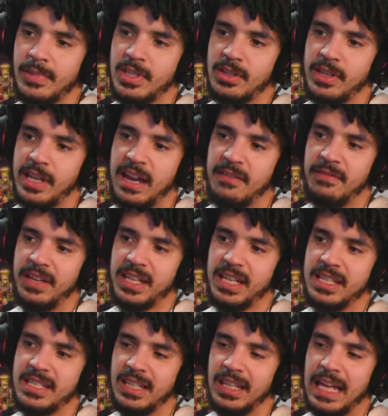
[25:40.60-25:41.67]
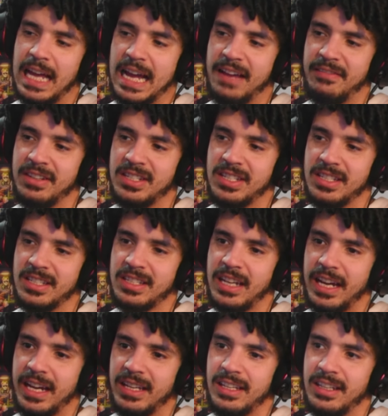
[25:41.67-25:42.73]
it? So, yeah, Vicky's alive and she just
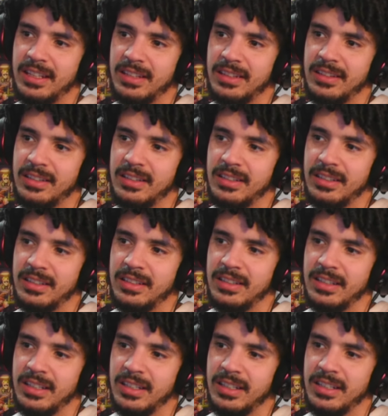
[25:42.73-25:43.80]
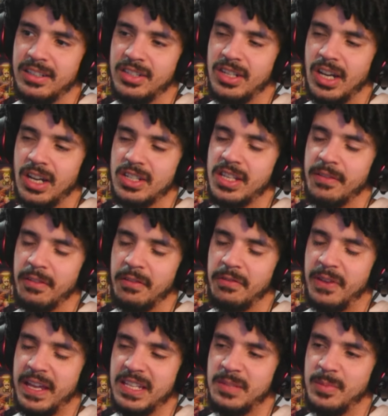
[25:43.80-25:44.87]
got chunks of her
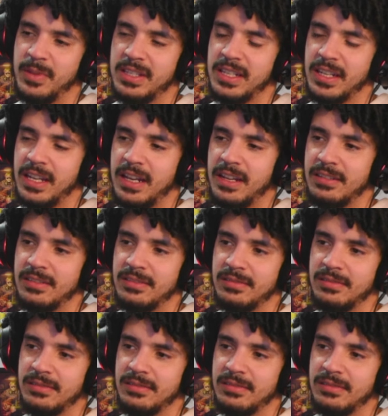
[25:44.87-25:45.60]
face missing now.